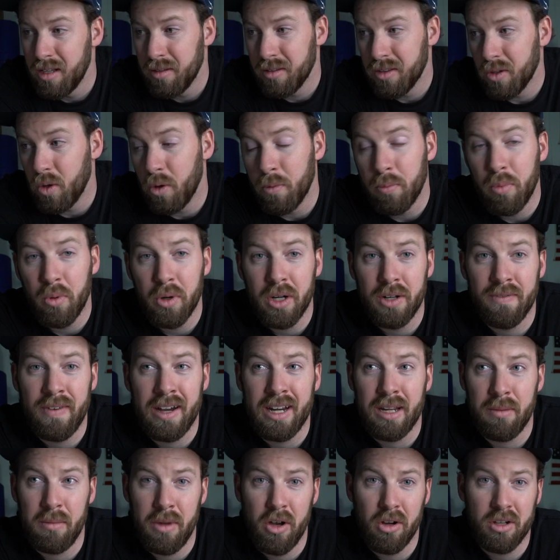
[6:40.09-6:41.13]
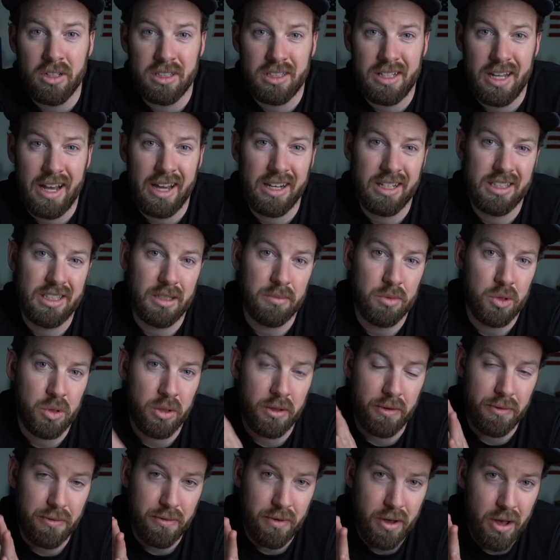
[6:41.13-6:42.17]
The whole point of adding milk is to add some sort
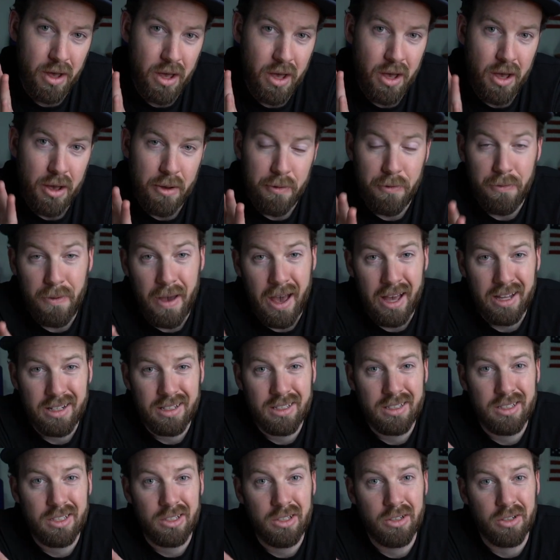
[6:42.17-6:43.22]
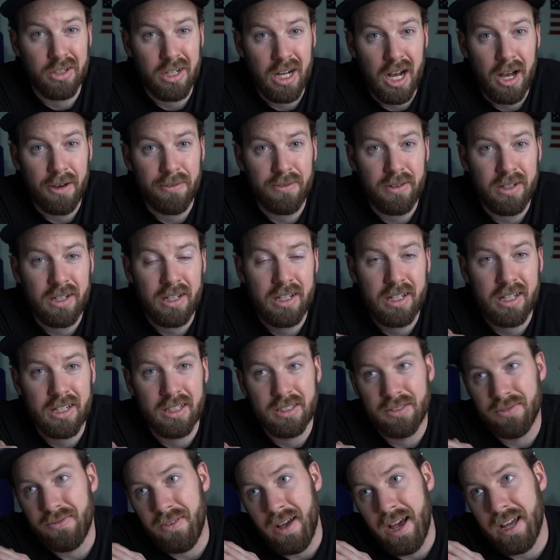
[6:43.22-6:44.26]
of fat to your coffee,
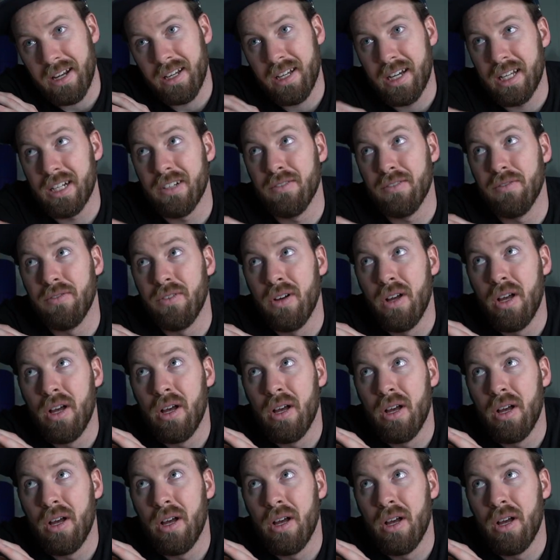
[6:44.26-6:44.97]
because fat kind of